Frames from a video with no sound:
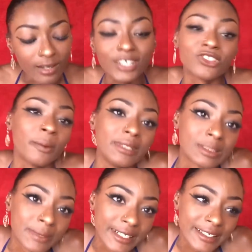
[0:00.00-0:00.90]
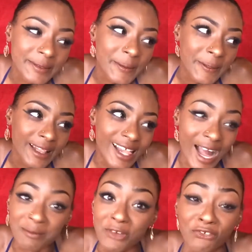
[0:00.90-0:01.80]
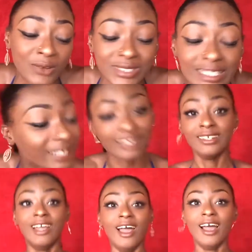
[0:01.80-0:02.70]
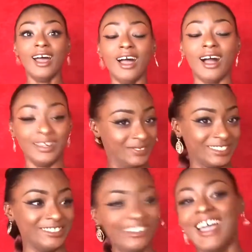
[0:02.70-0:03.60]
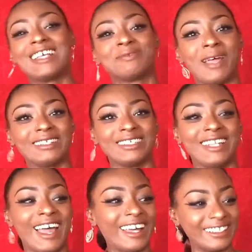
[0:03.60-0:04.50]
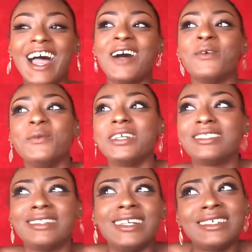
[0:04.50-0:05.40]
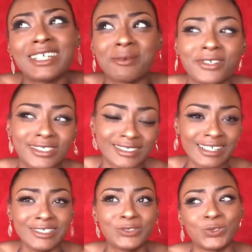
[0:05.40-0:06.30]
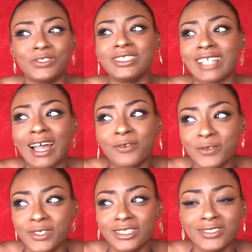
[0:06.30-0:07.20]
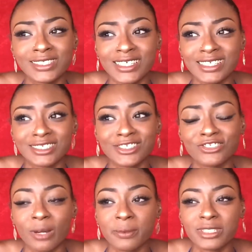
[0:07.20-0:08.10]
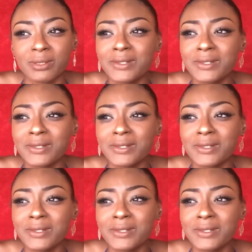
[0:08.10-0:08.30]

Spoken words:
I dropped on the split and my friend was like, I was not expecting that. And maybe like came around to tell her stories afterwards. She was like, this girl dropping the split.